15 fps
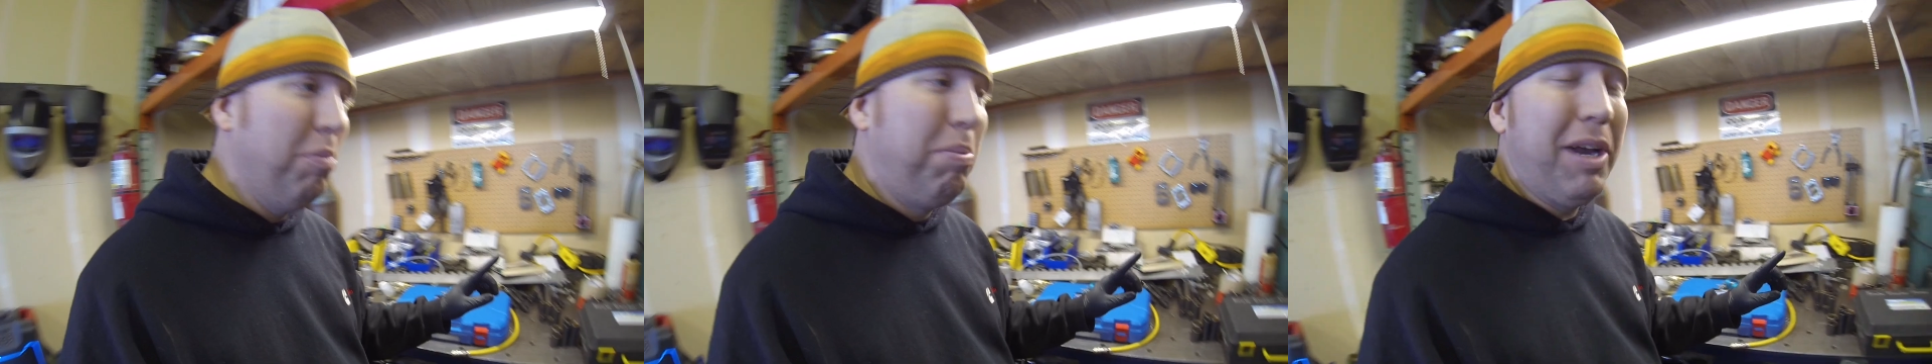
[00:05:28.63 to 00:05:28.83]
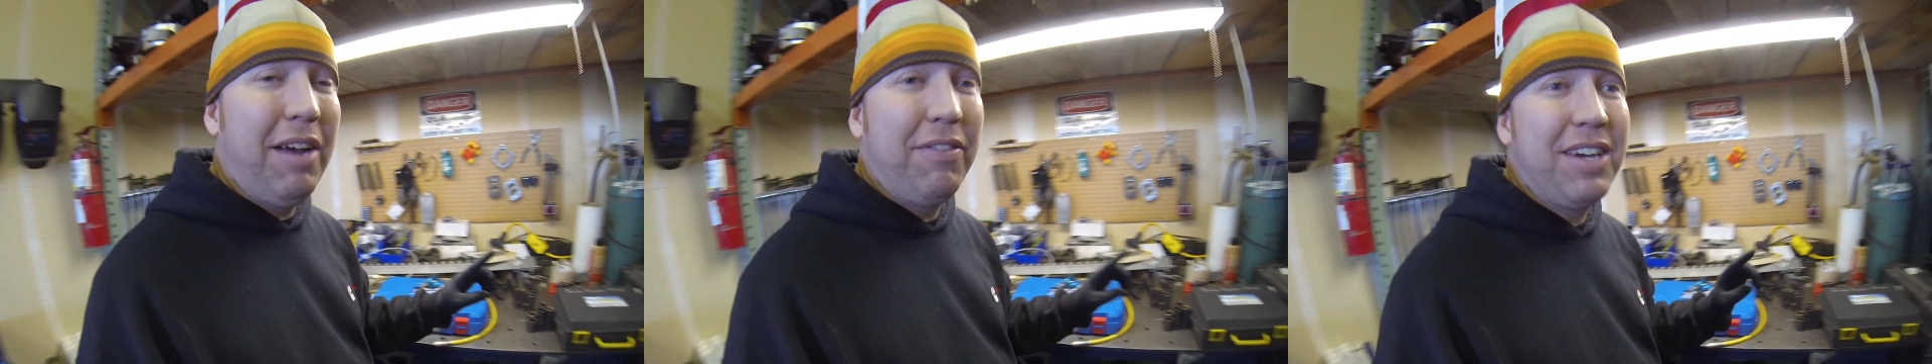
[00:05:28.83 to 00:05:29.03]

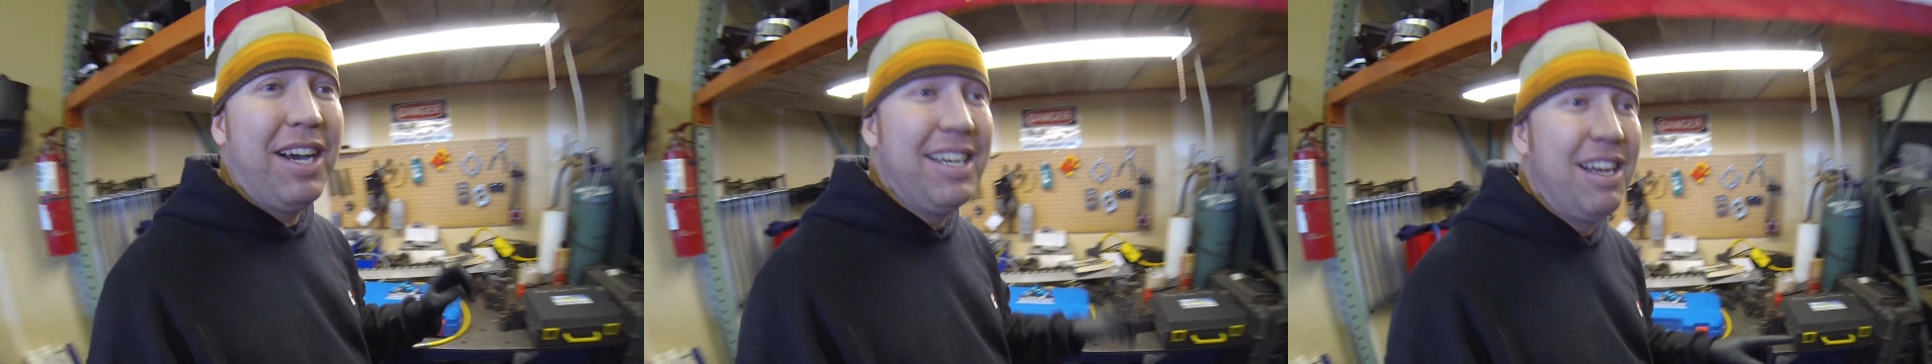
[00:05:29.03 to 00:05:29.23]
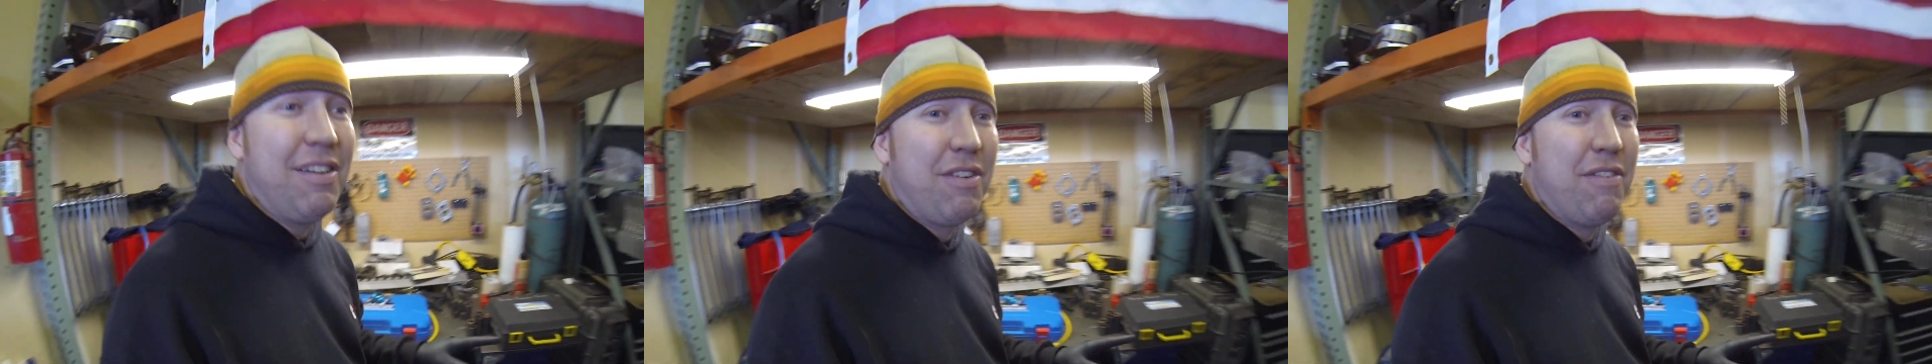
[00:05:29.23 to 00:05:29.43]
but I've
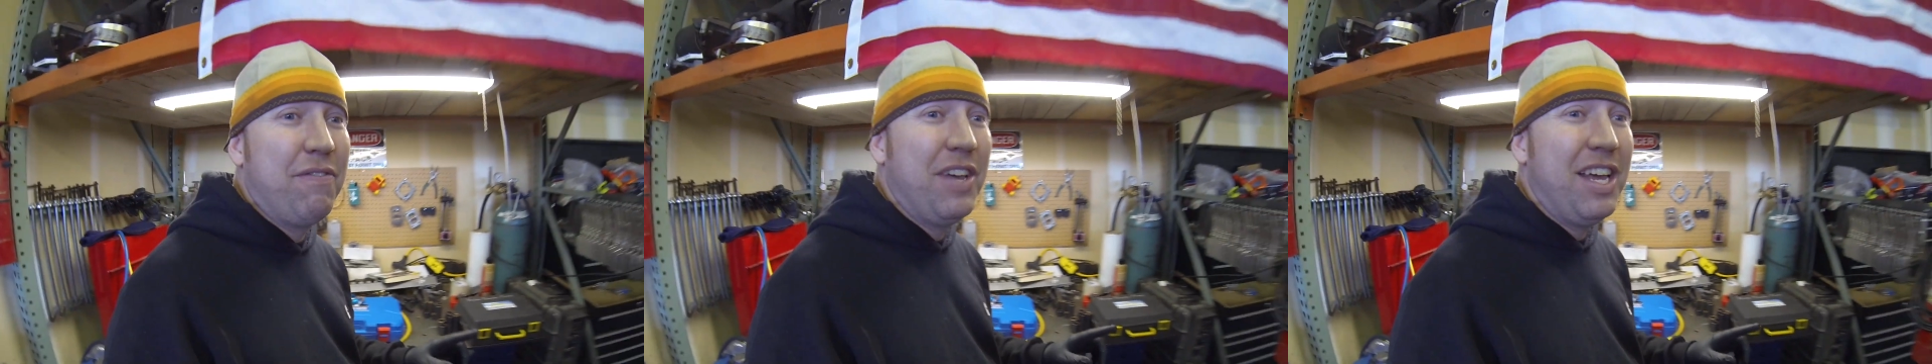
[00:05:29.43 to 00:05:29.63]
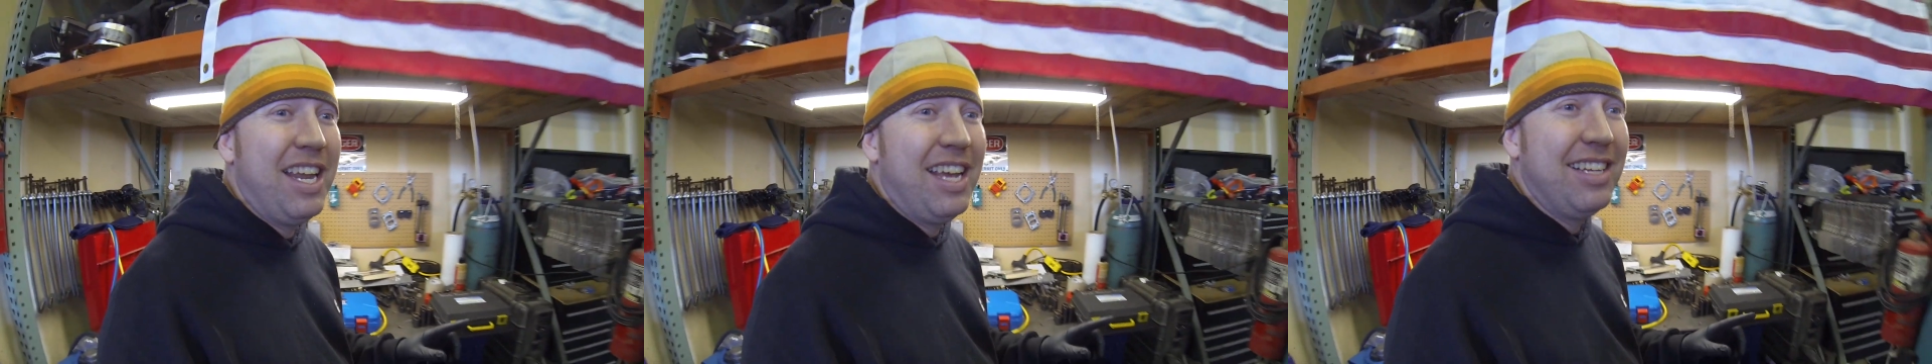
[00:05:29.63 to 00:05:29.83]
got different
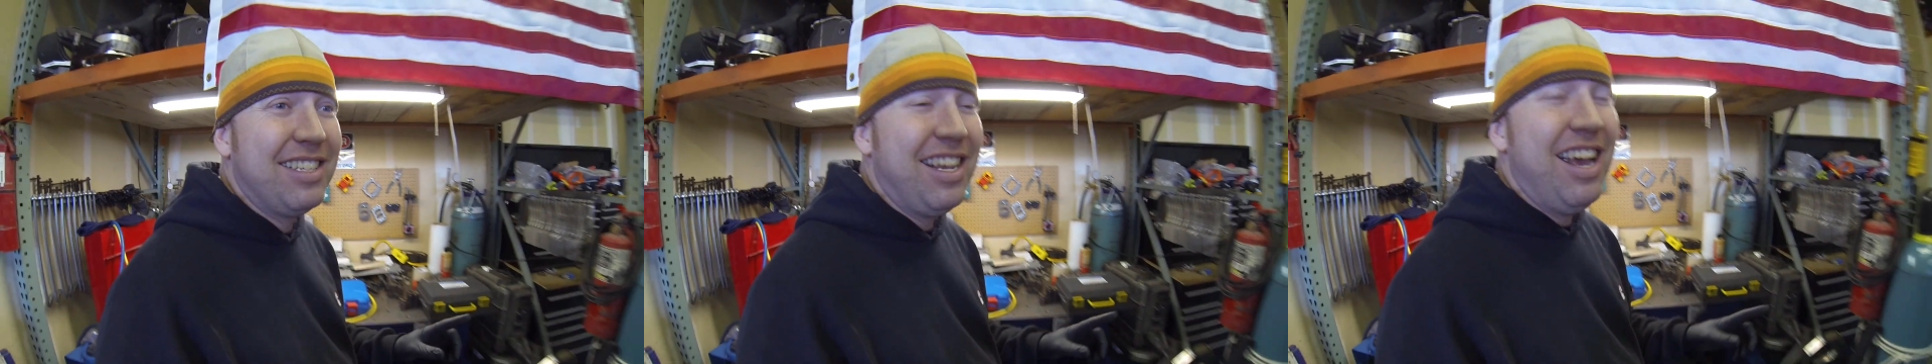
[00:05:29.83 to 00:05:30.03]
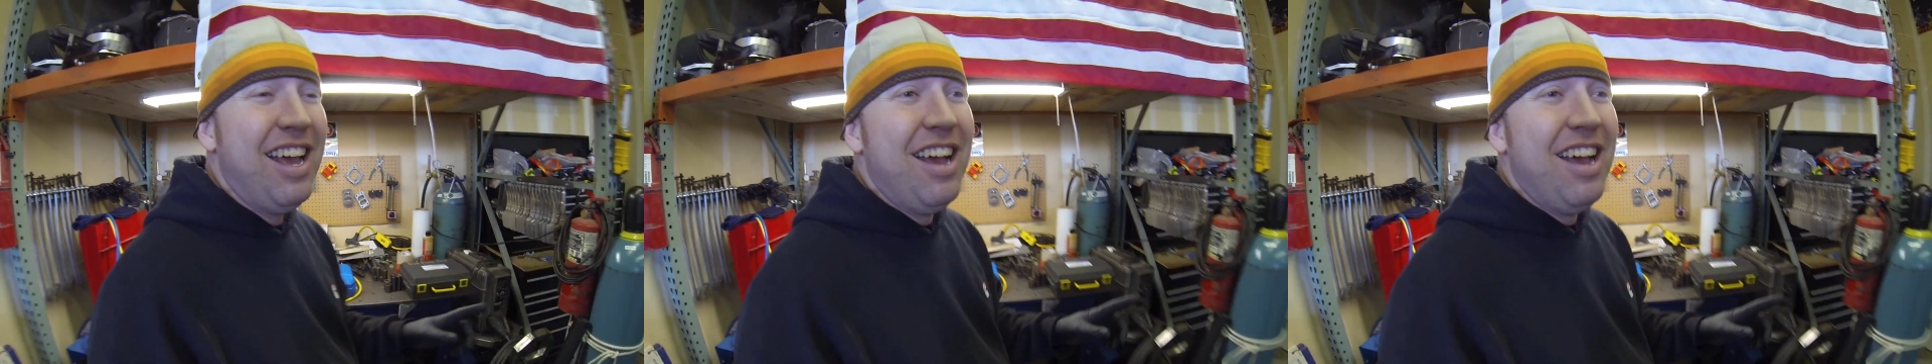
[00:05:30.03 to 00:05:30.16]
fittings